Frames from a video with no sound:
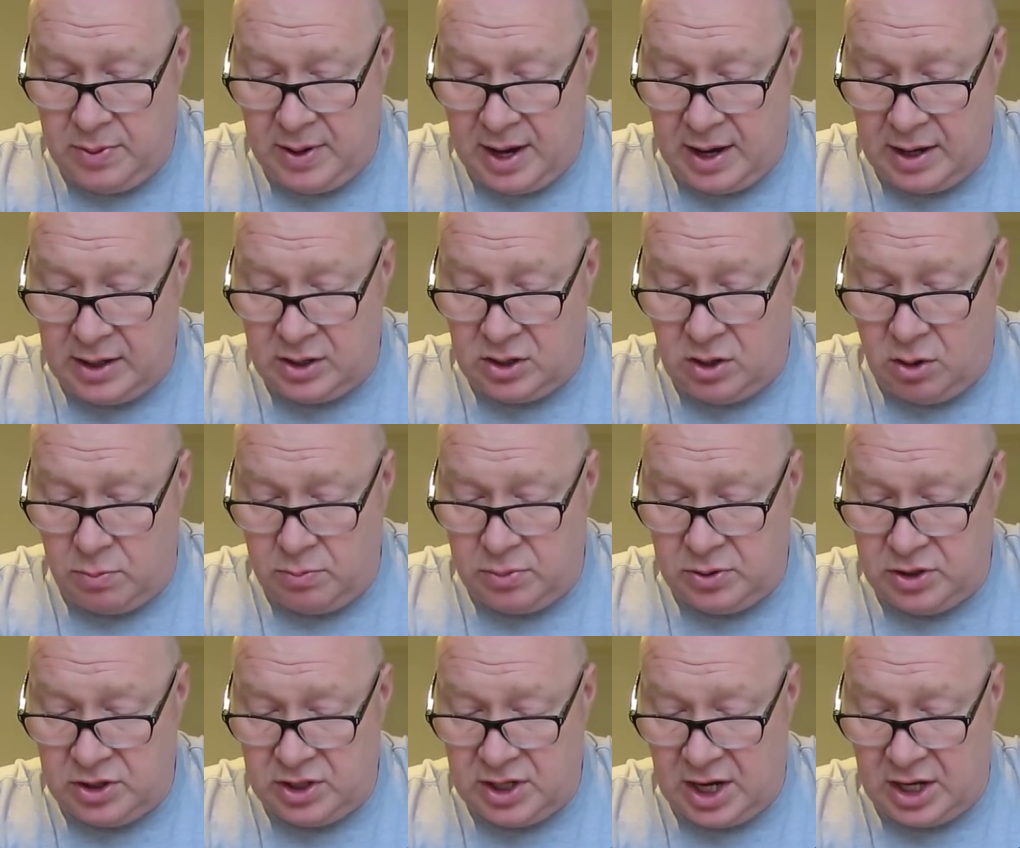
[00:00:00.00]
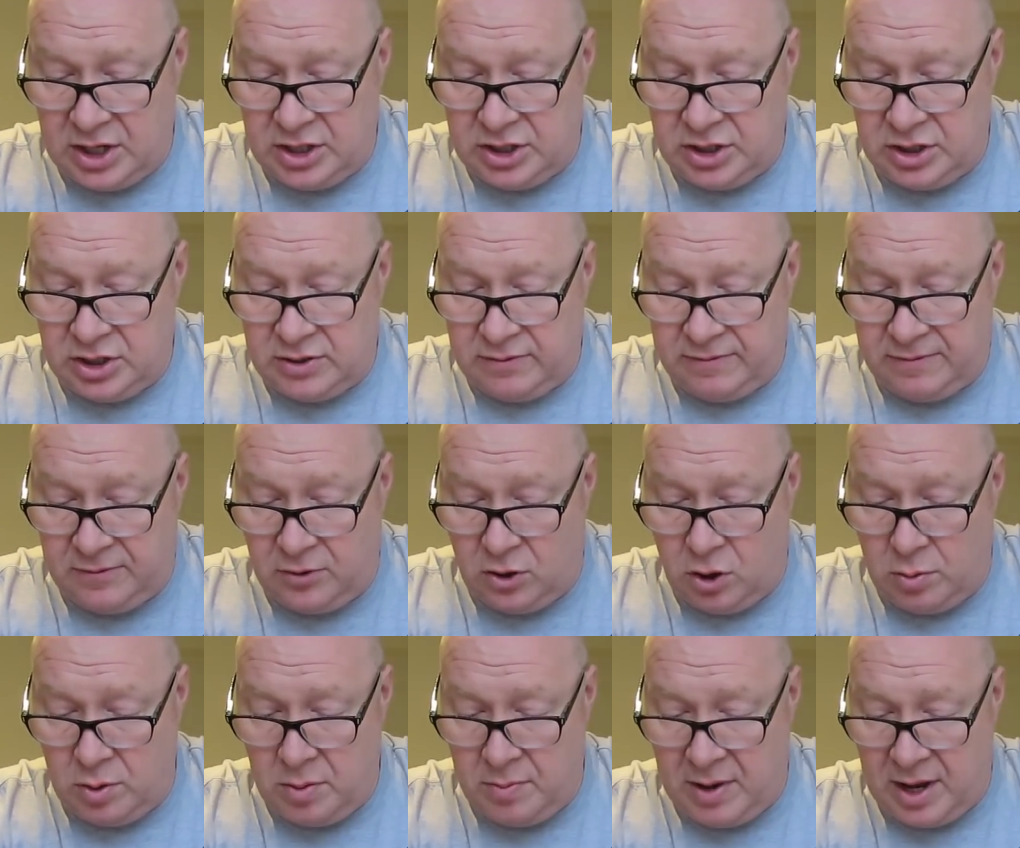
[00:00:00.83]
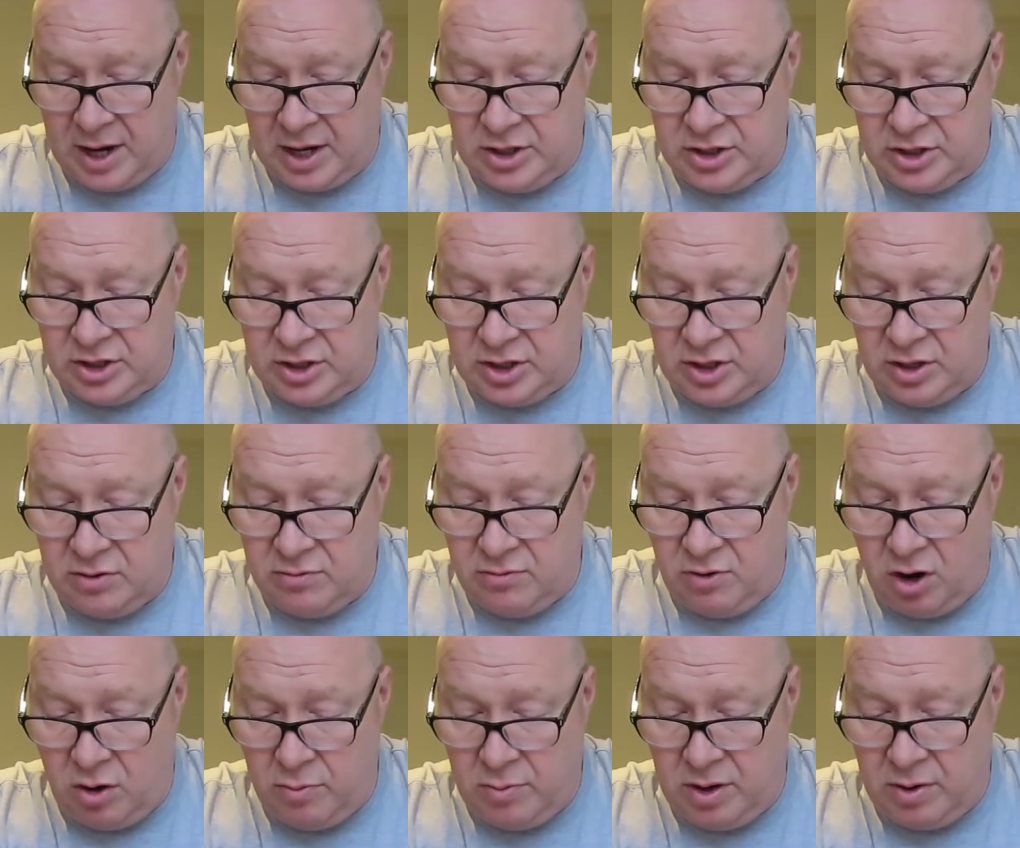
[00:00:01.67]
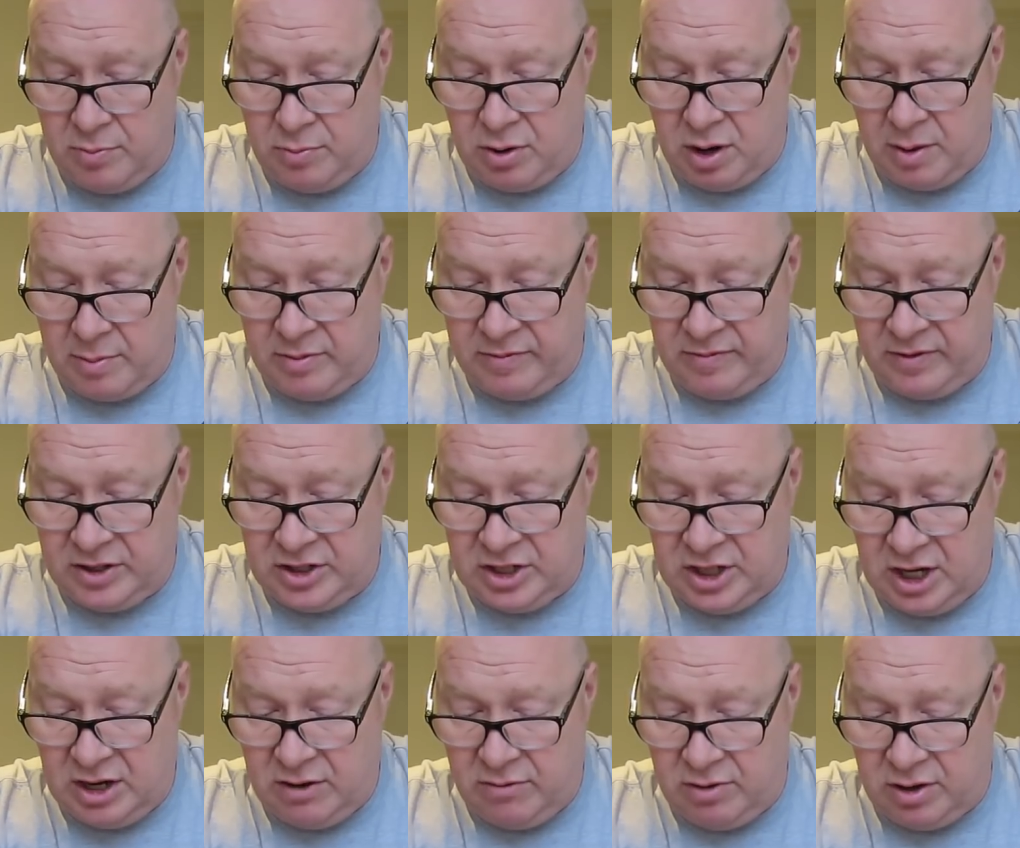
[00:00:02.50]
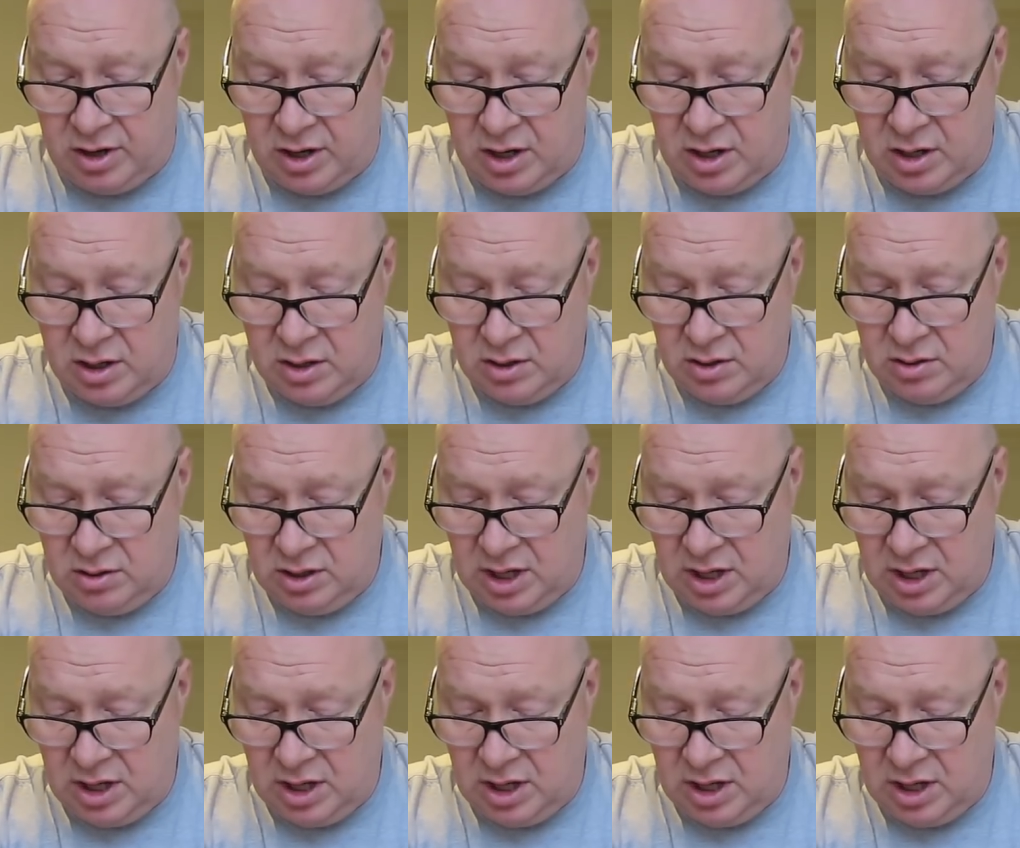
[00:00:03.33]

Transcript: in compensation to former managers in the Roman Abramovich era.